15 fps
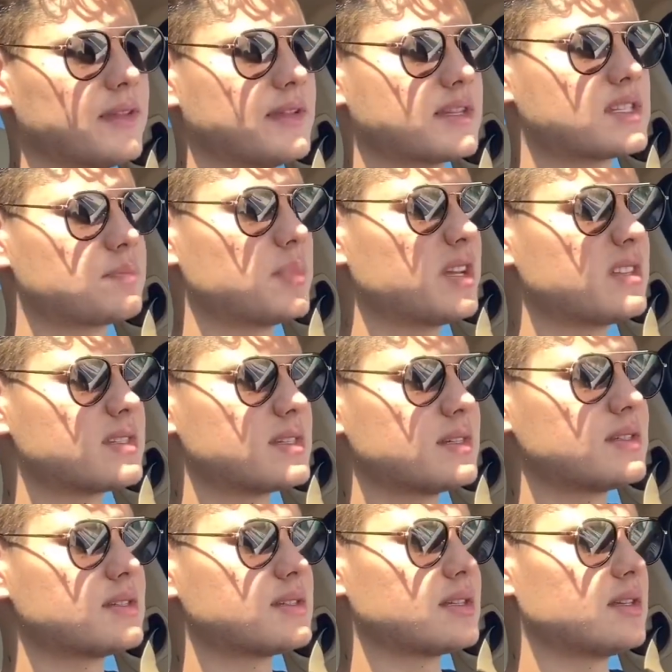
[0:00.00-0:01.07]
the
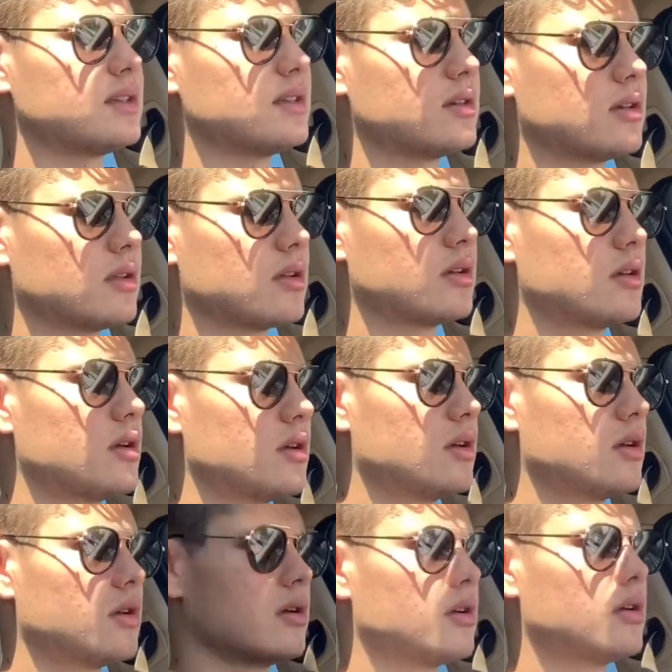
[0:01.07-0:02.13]
expenses and
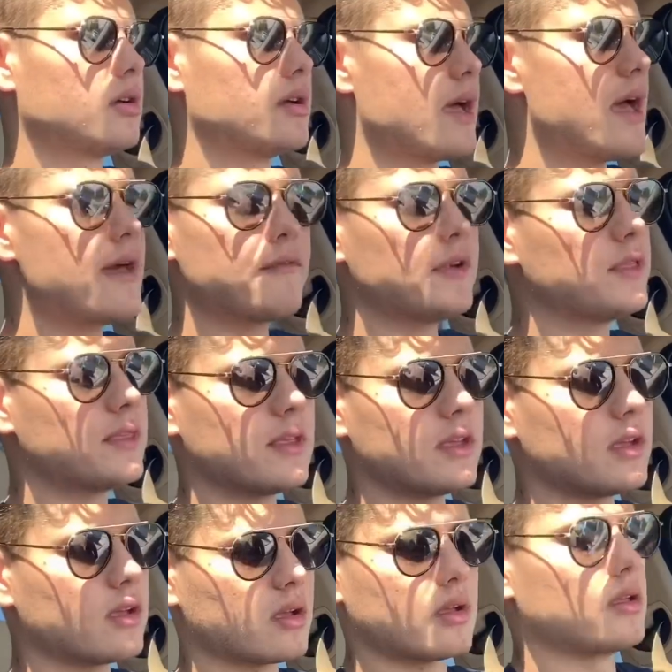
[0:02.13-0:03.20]

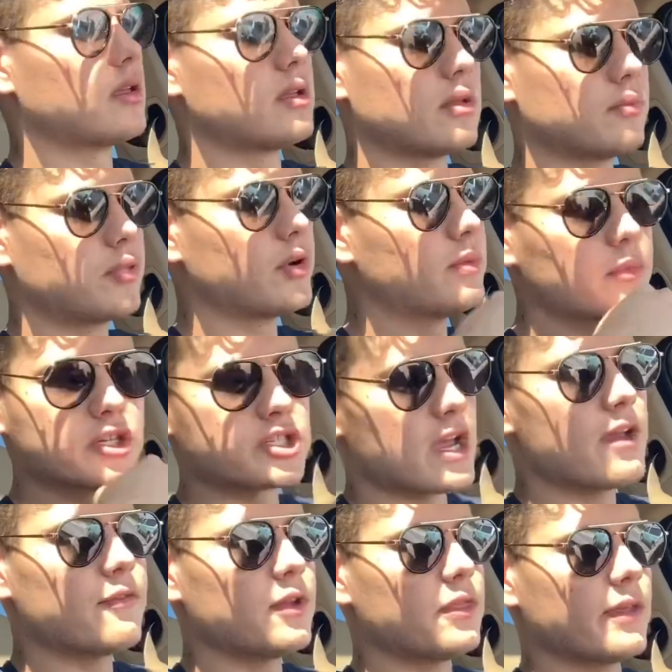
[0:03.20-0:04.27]
everything, pretty much
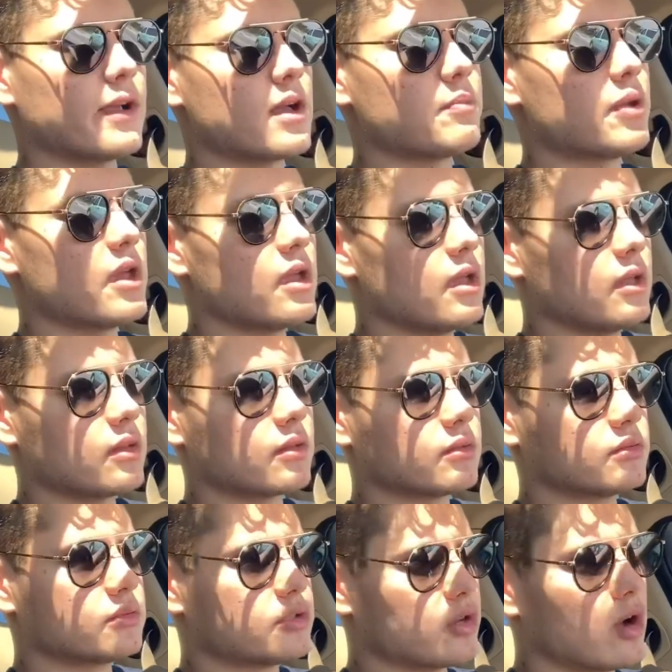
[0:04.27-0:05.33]
everything I pay
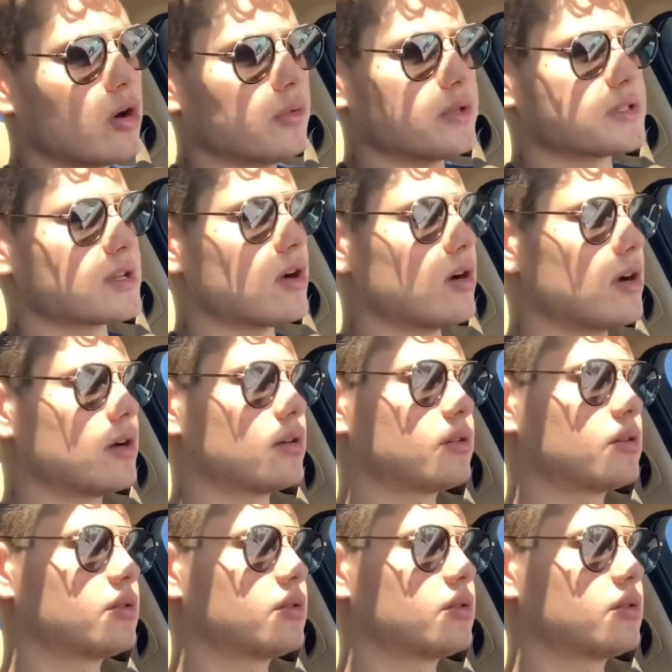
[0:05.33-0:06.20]
to own this car,